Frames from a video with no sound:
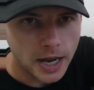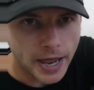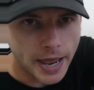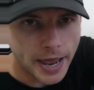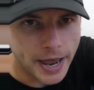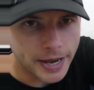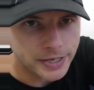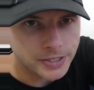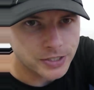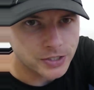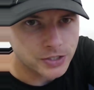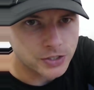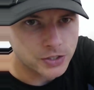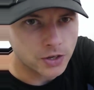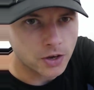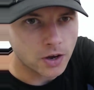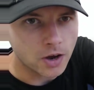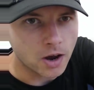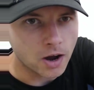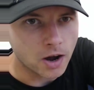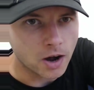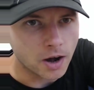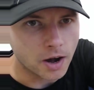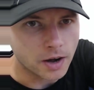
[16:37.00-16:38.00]

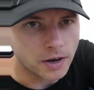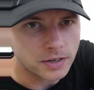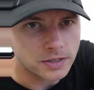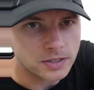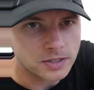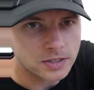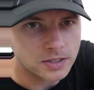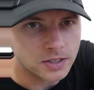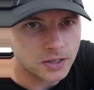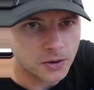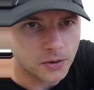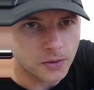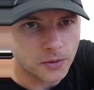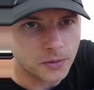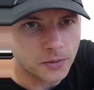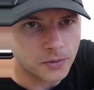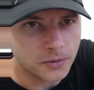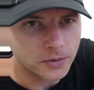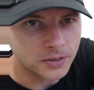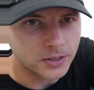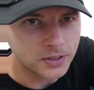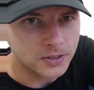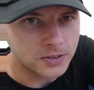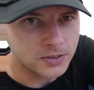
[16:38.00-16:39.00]
XTR, so
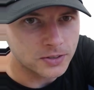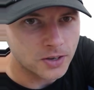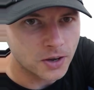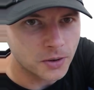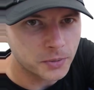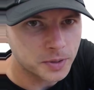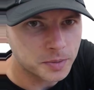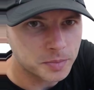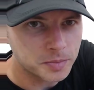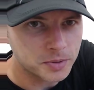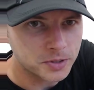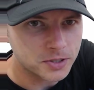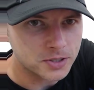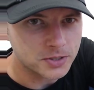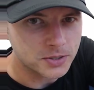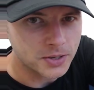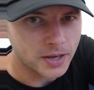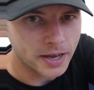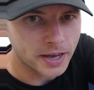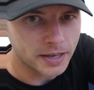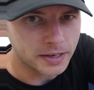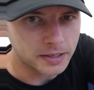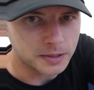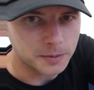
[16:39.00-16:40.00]
you know it because you
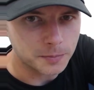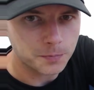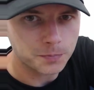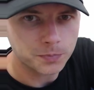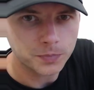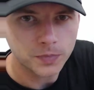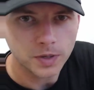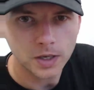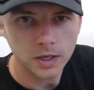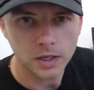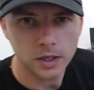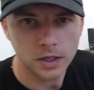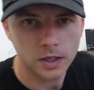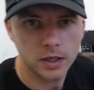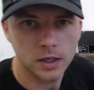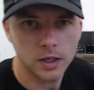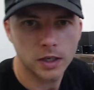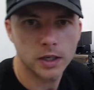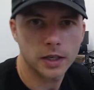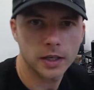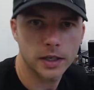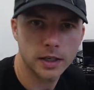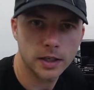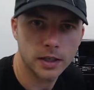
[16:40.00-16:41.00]
had it.
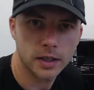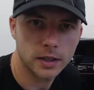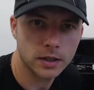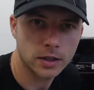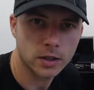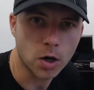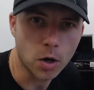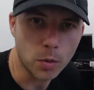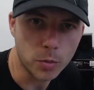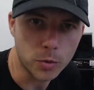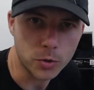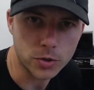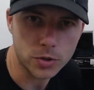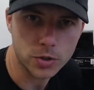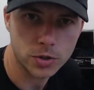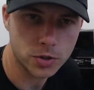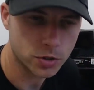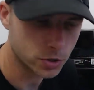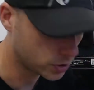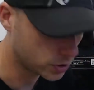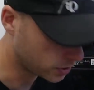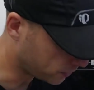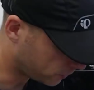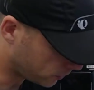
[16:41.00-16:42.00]

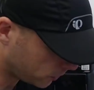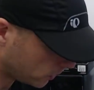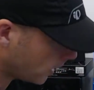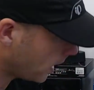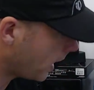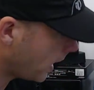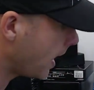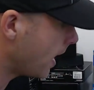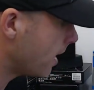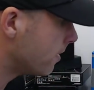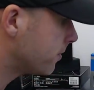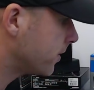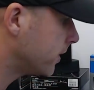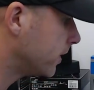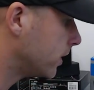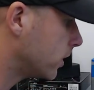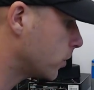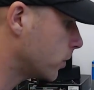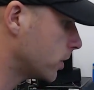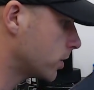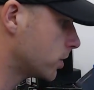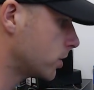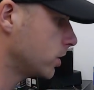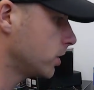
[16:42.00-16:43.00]
Cobus, if you have any
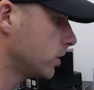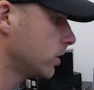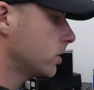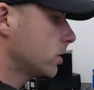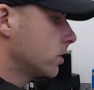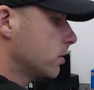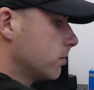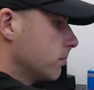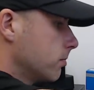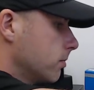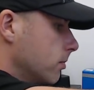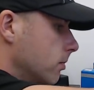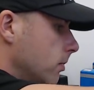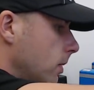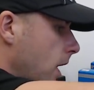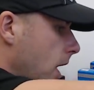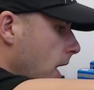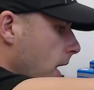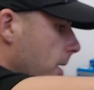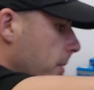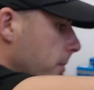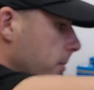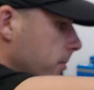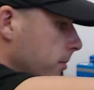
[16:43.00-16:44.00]
questions,
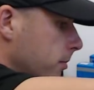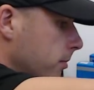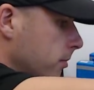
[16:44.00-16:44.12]
I'll